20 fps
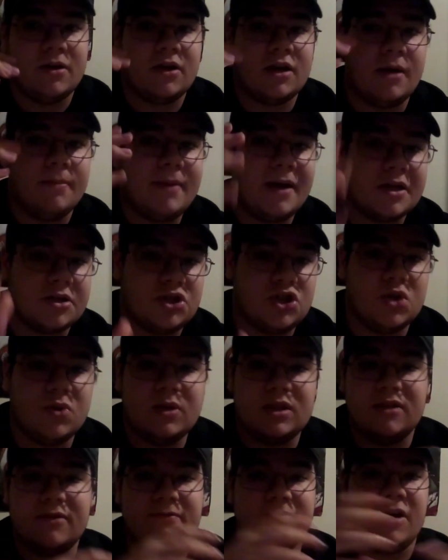to come back to you
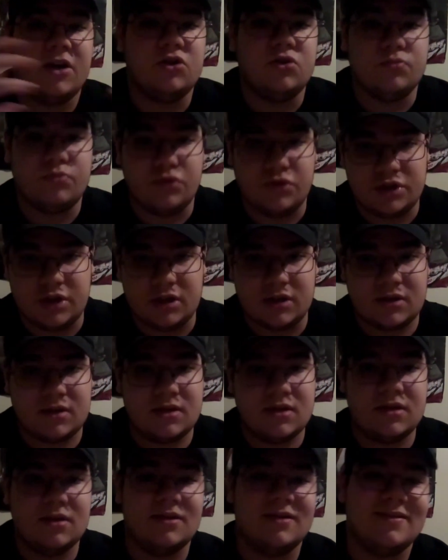with the final
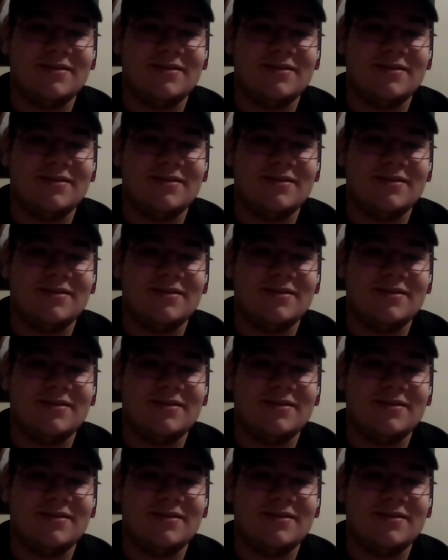product.